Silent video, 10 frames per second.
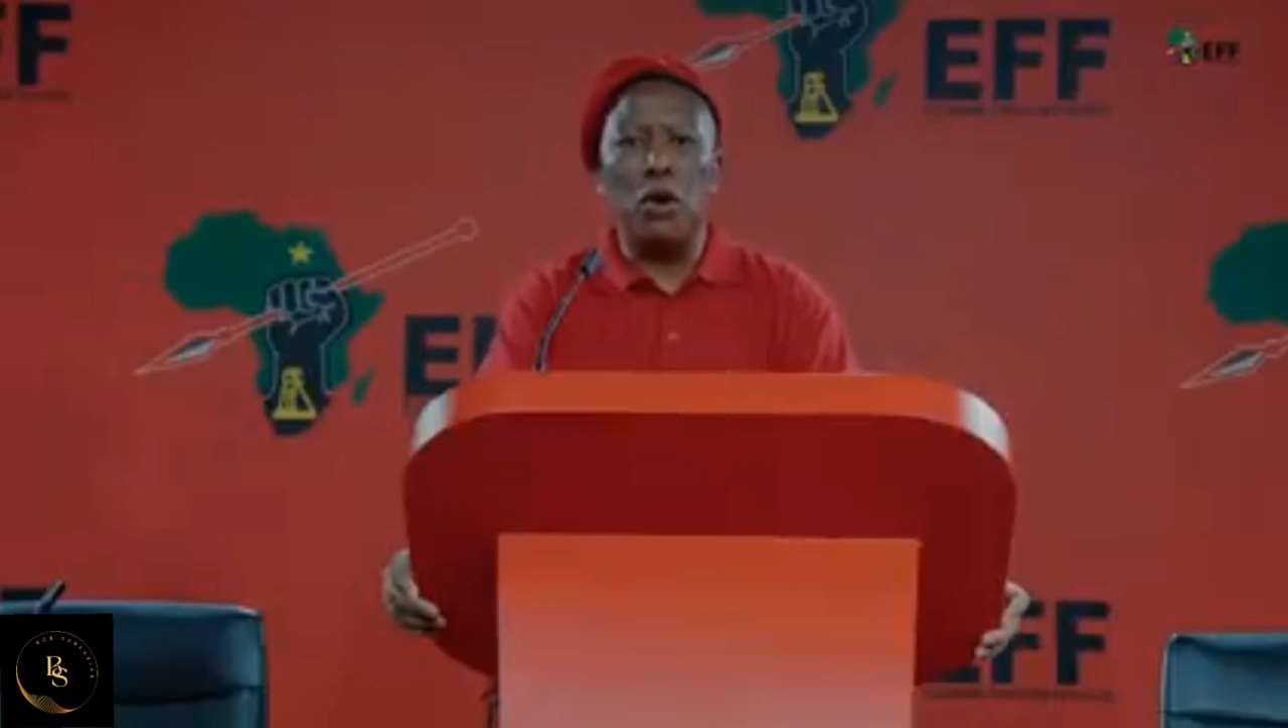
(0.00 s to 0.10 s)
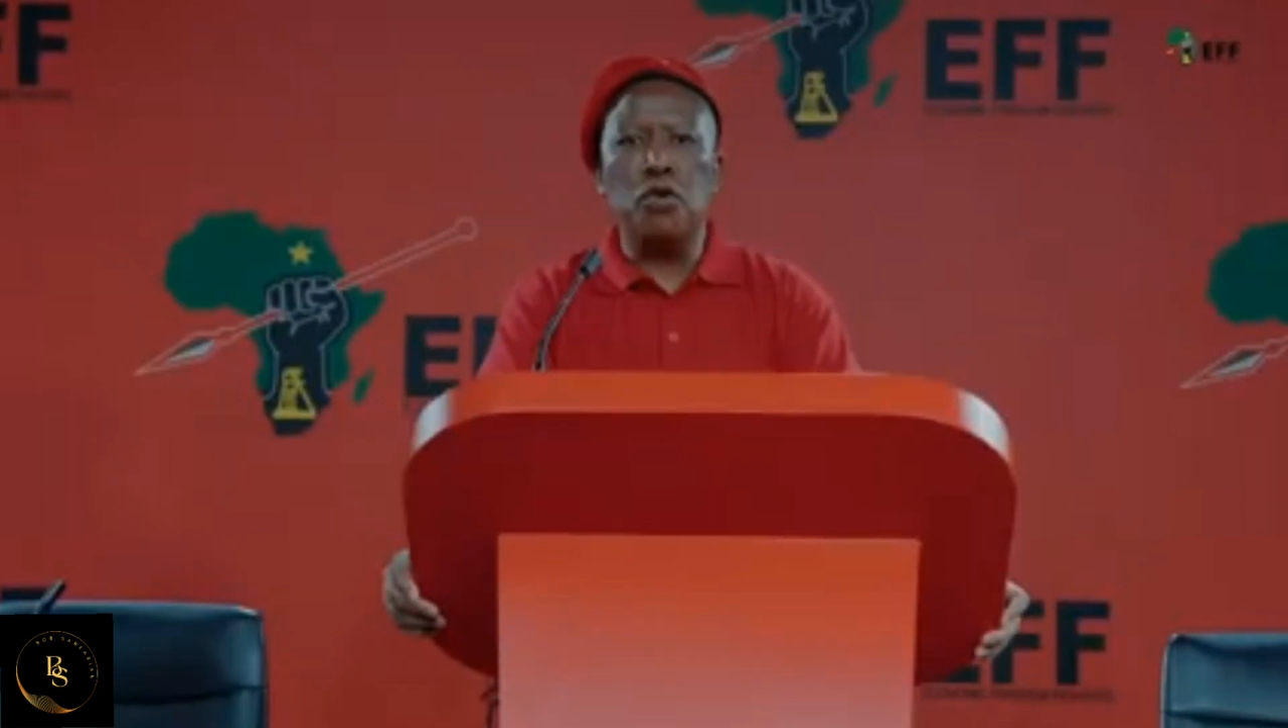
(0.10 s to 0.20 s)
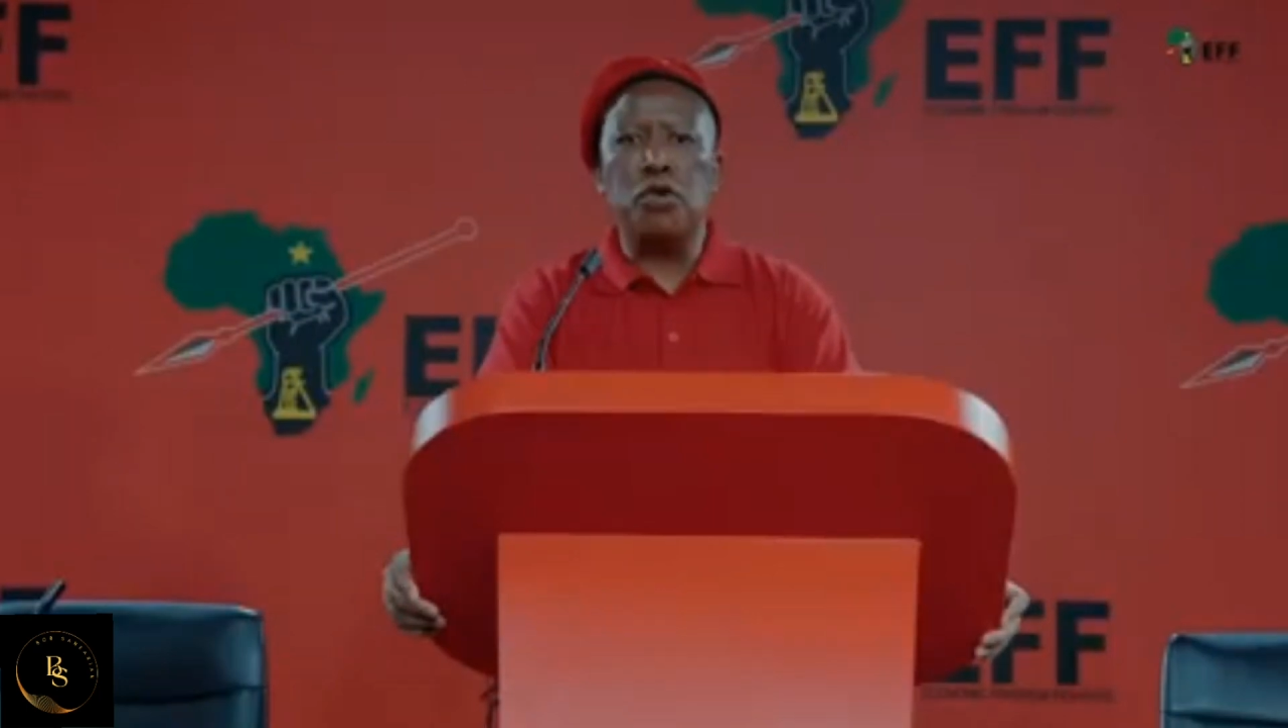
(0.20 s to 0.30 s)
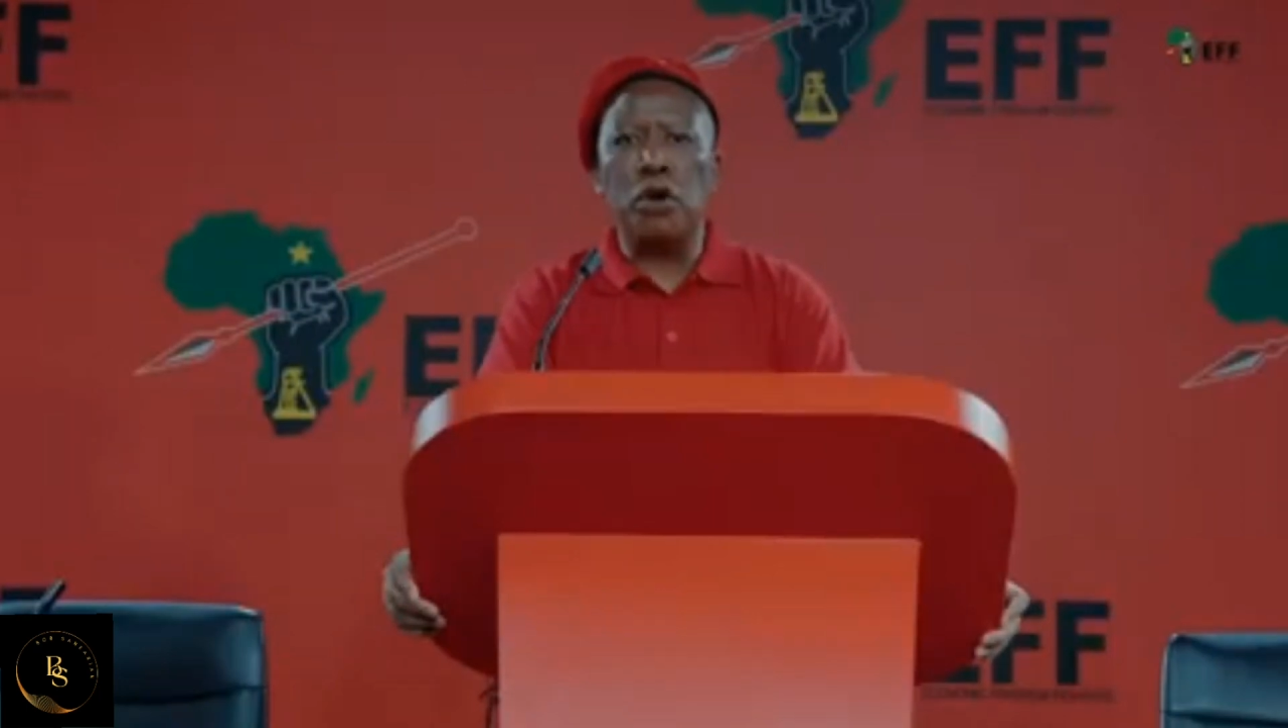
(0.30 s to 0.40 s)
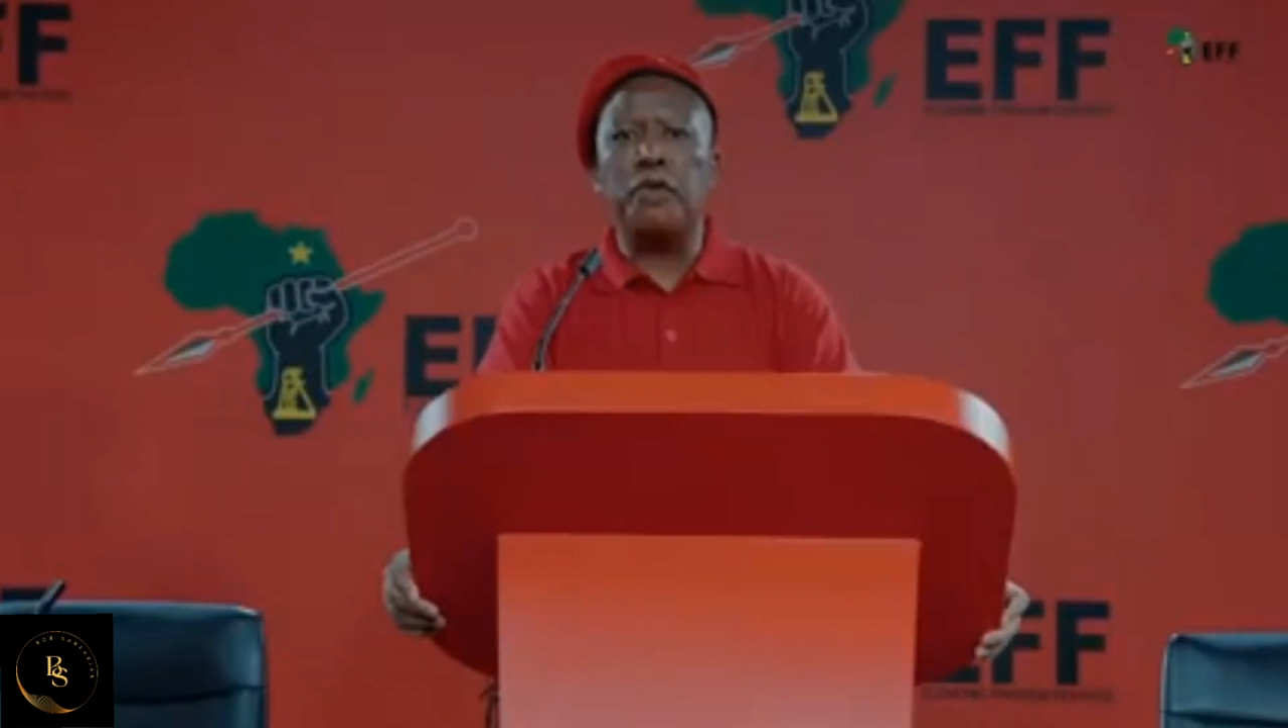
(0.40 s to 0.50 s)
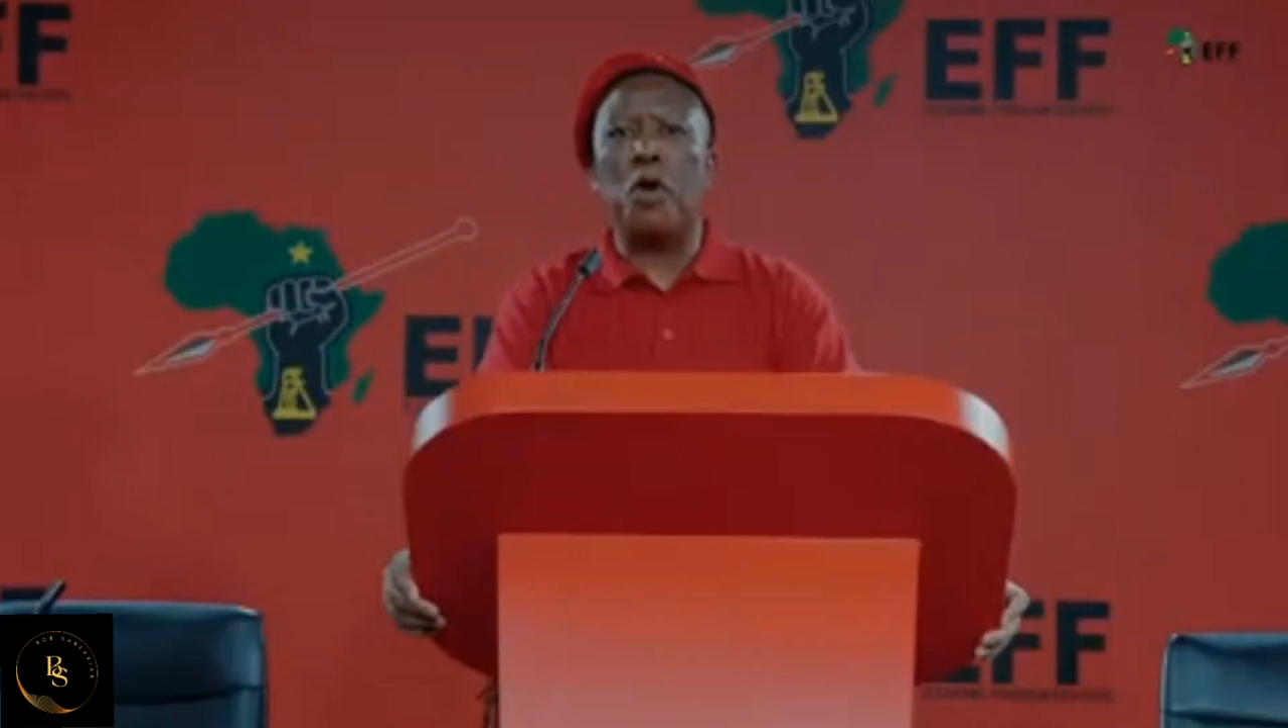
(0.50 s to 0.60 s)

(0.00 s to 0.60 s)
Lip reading: oath of